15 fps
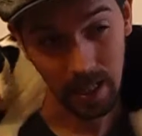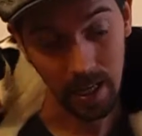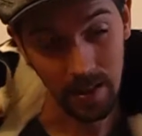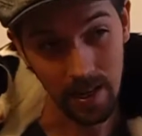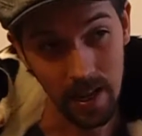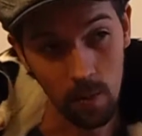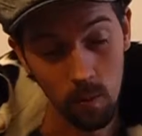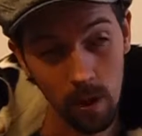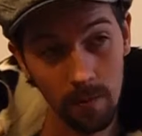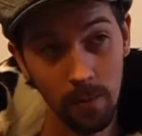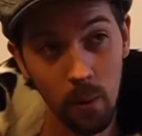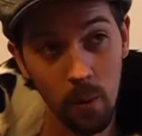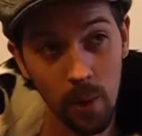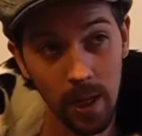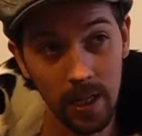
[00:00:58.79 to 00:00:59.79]
And then at one
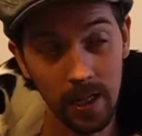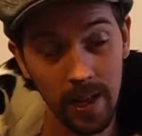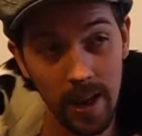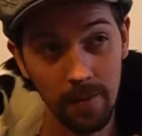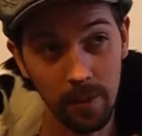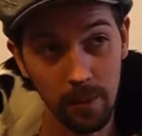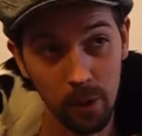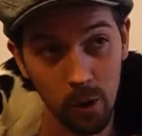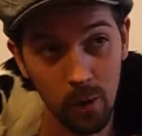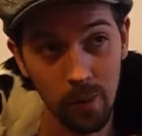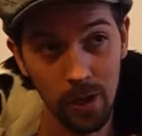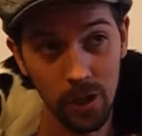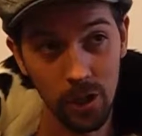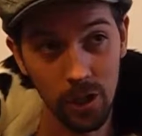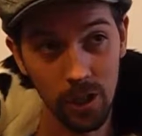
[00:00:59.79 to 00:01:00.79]
point after
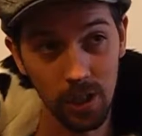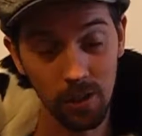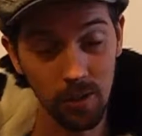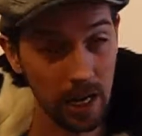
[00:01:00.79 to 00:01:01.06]
Prohibition,